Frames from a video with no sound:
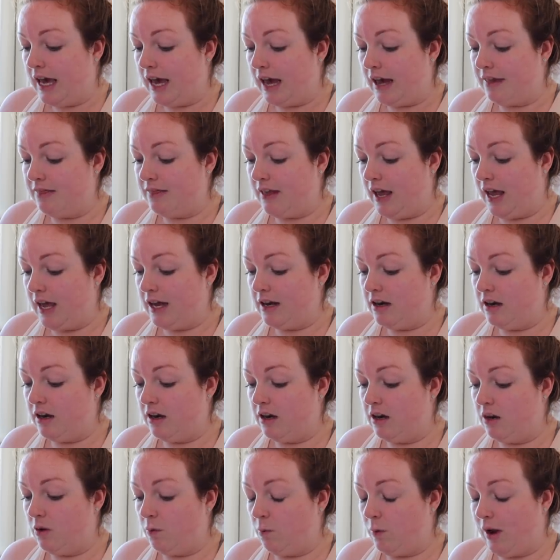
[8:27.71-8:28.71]
And
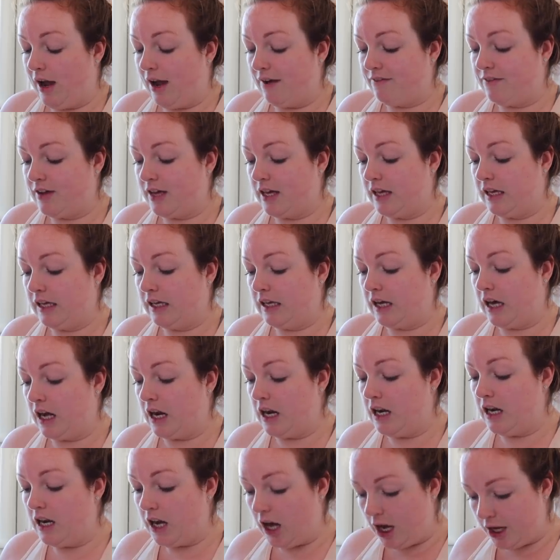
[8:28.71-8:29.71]
then we're having
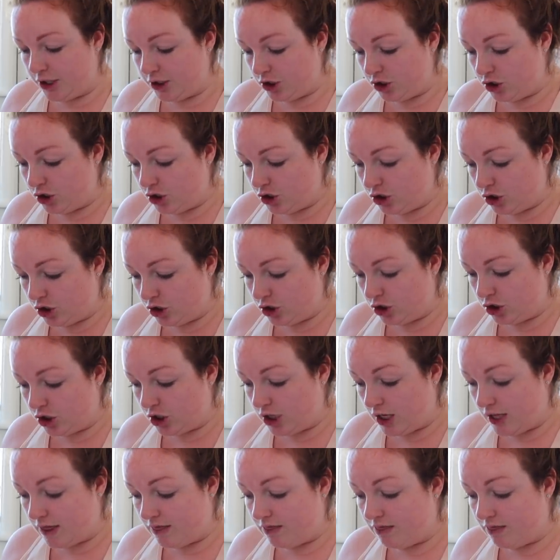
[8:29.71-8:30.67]
lunch,